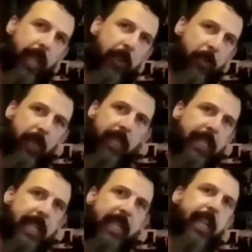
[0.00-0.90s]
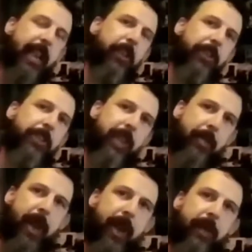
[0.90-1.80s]
like really detailed
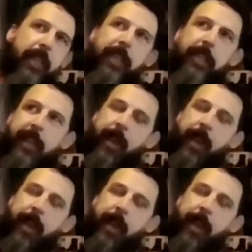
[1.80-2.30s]
semi-realistic